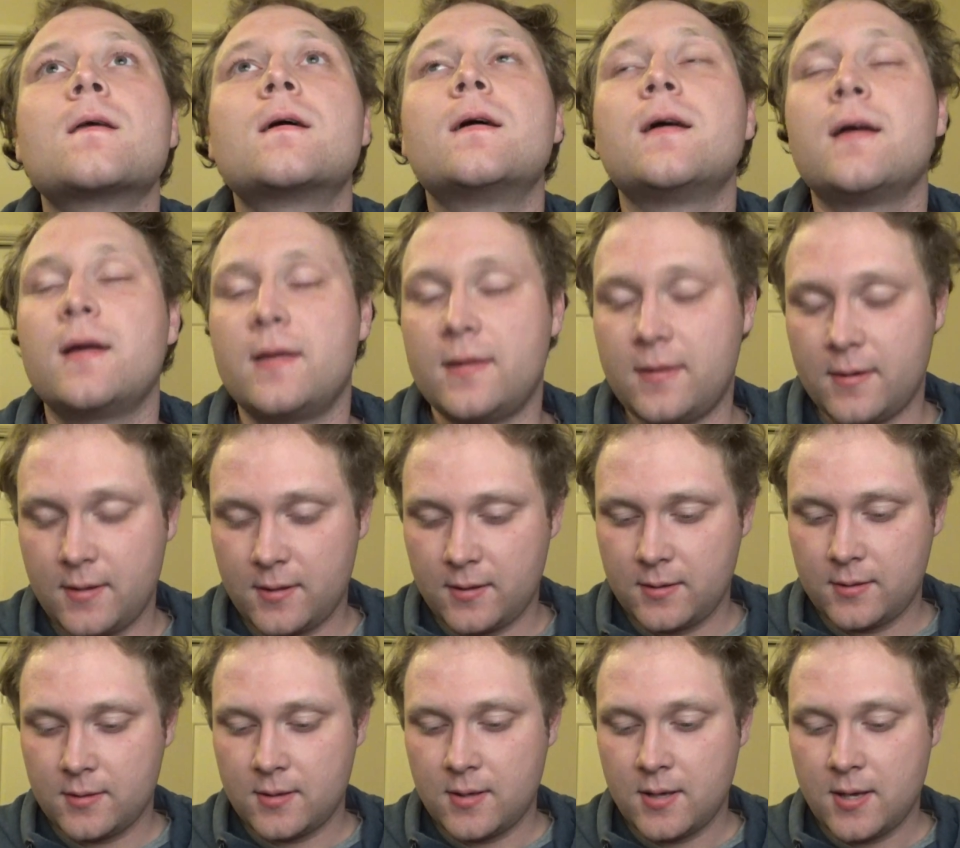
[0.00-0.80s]

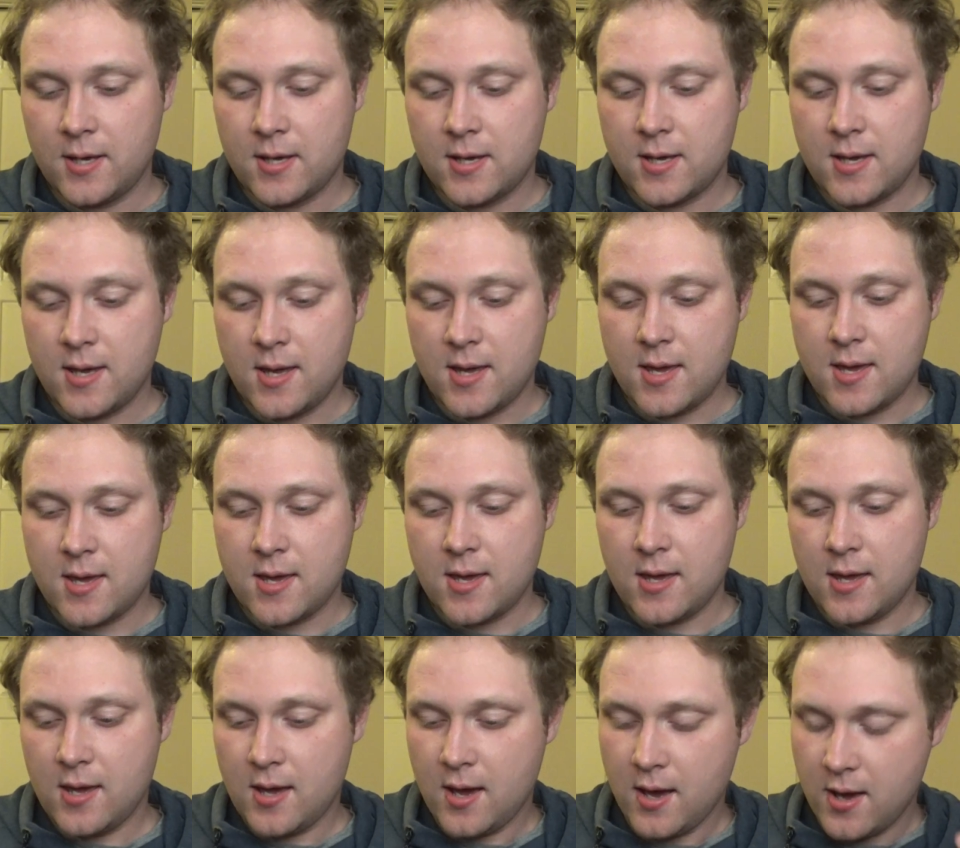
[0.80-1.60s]
then
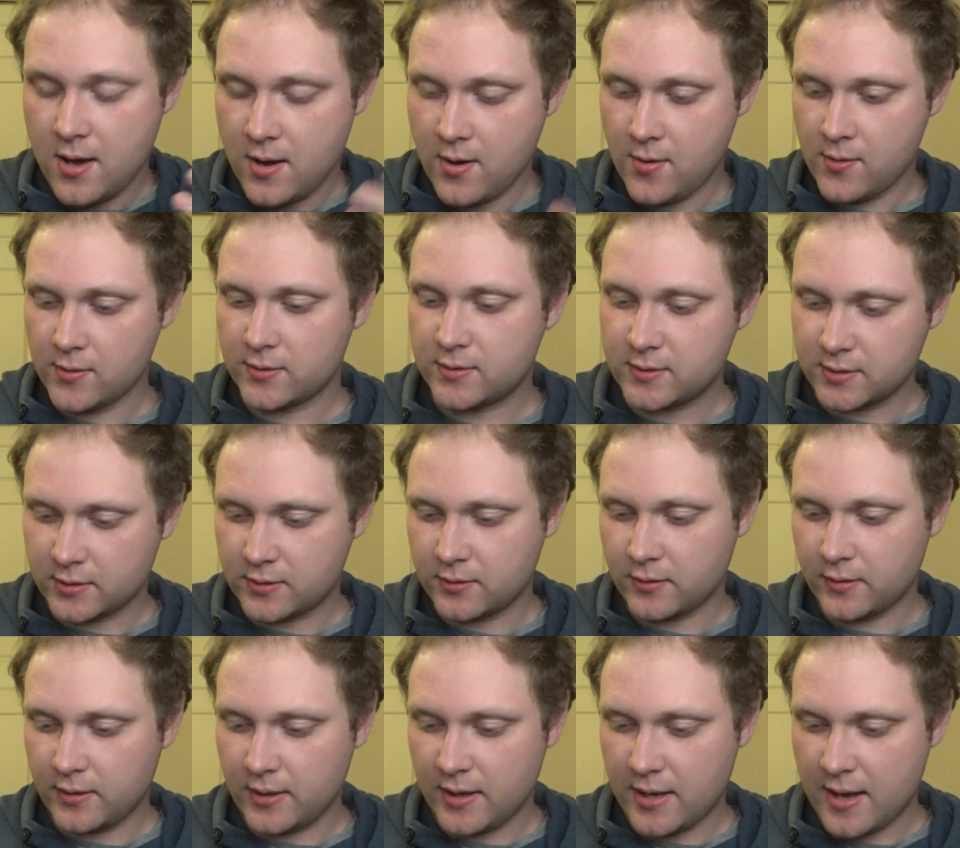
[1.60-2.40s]
what's it
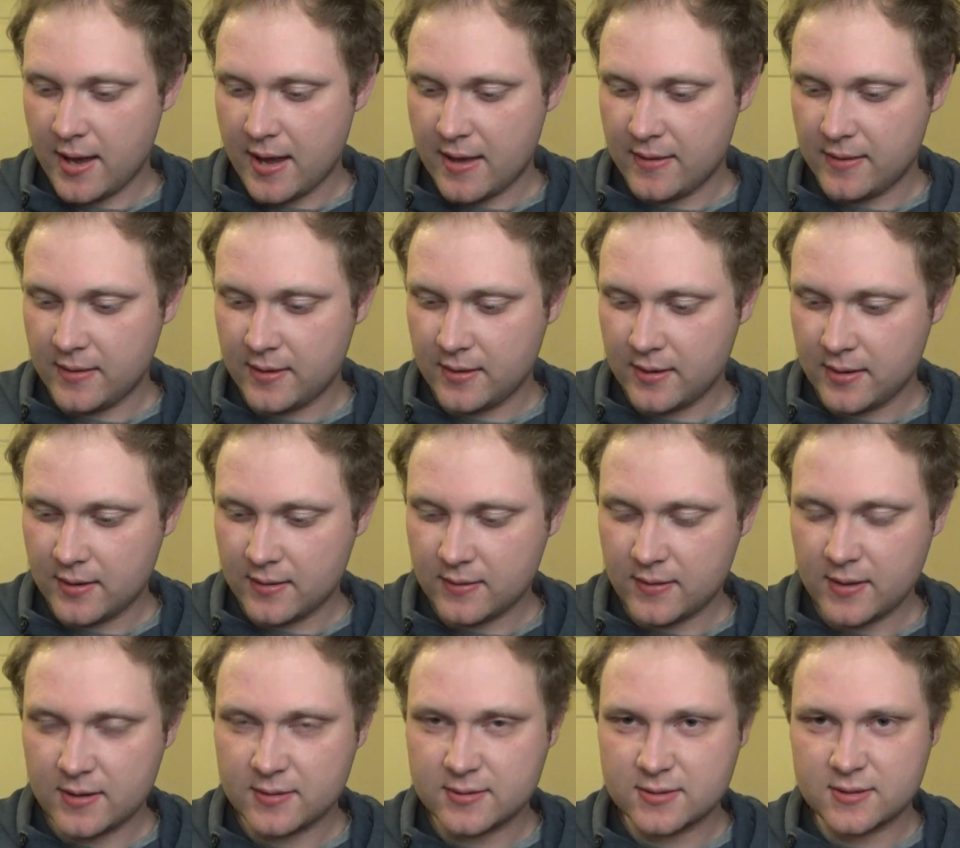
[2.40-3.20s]
called? And then
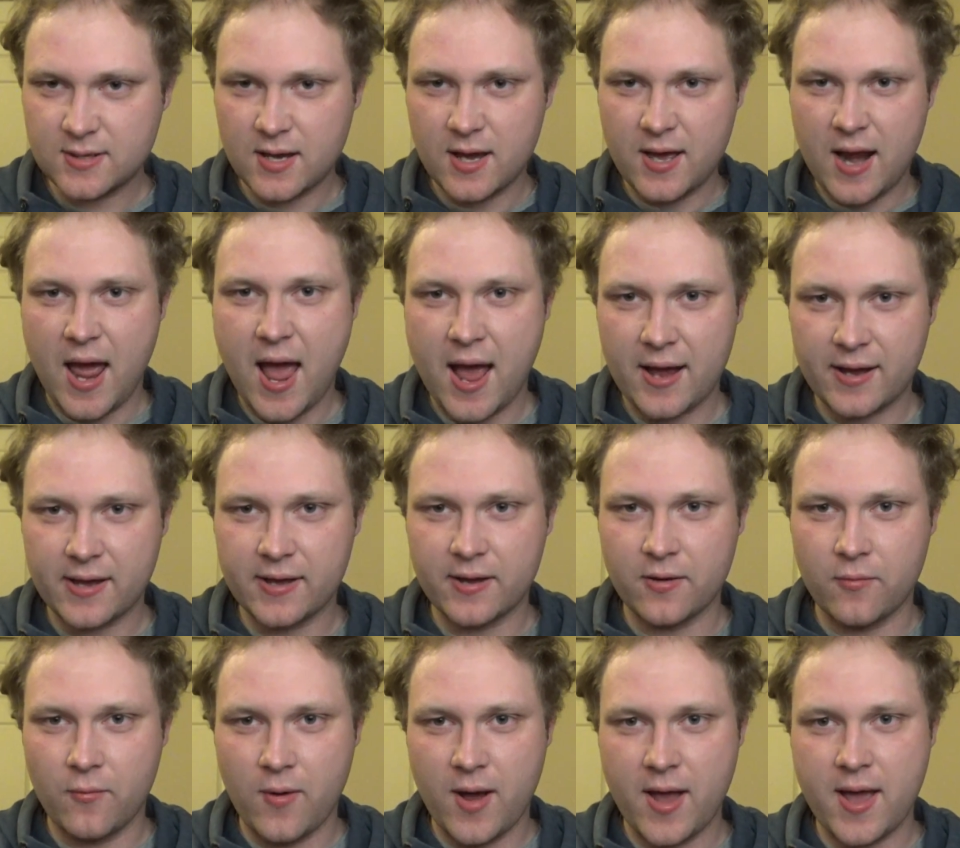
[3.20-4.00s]
they start
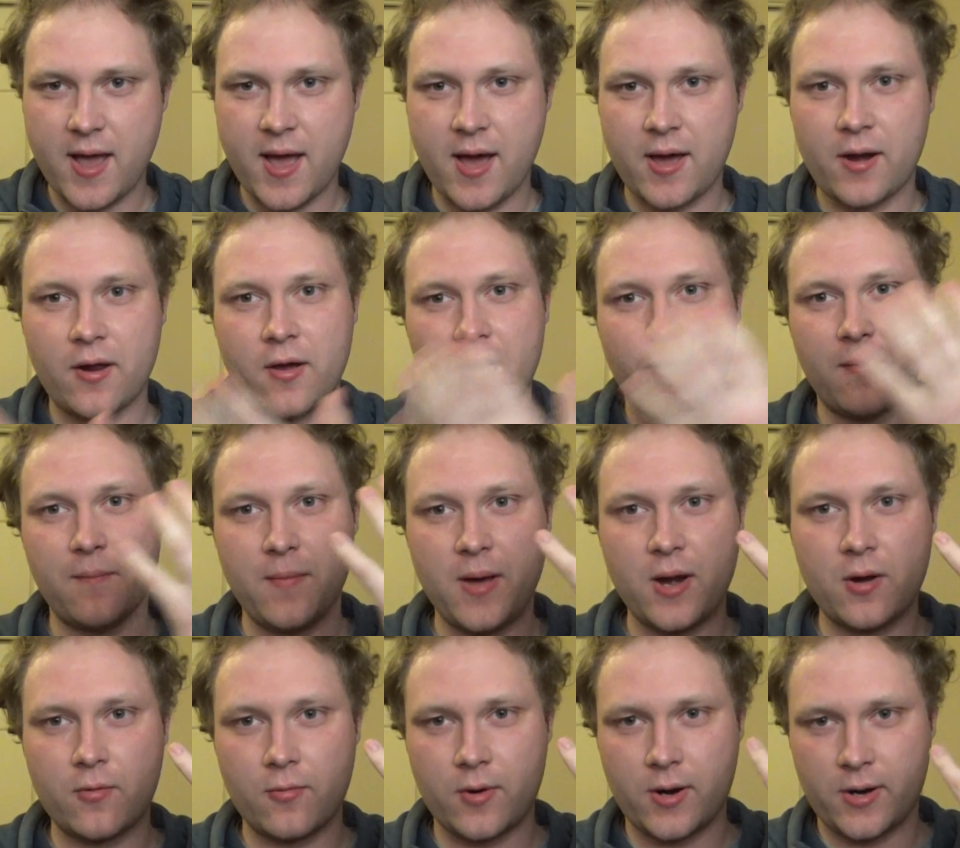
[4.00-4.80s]
hacking away at her
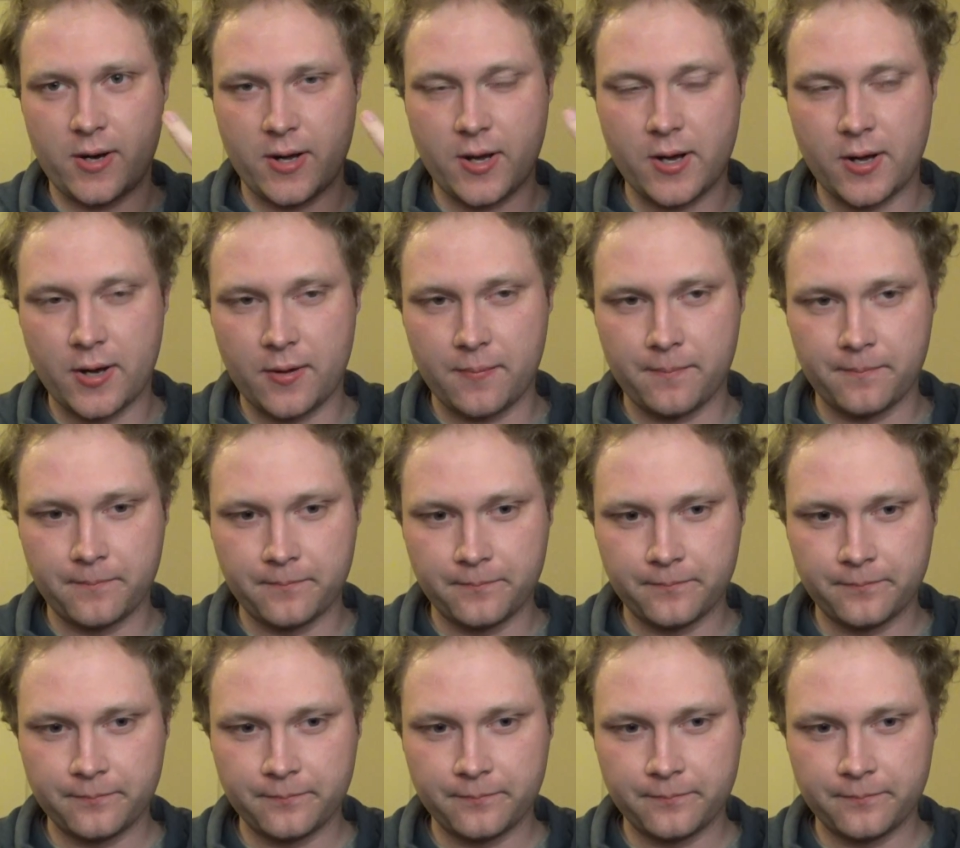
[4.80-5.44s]
Meta Runner arm.